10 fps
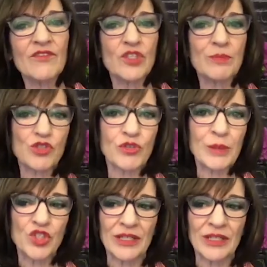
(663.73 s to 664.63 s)
of
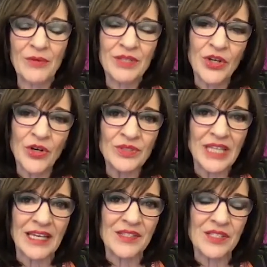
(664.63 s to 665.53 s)
subscription. Now, in the old
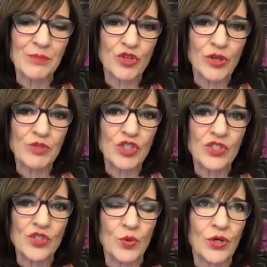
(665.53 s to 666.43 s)
days,
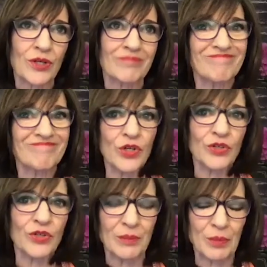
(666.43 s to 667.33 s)
subscriptions were
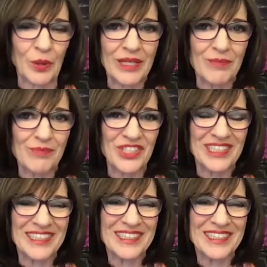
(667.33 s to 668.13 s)
loyalty programs.